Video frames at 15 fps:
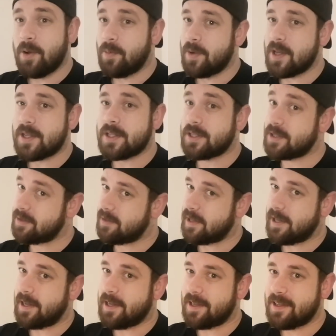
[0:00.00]
which
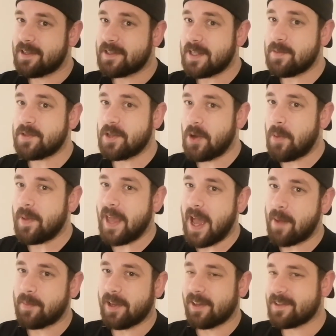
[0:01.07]
uh, seems to not be
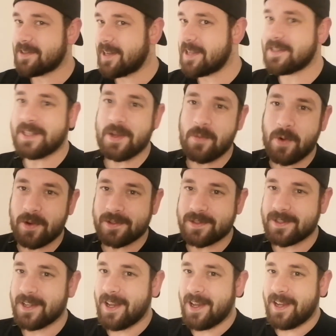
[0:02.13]
happening. So let's see
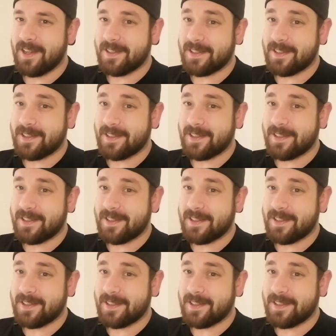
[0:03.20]
what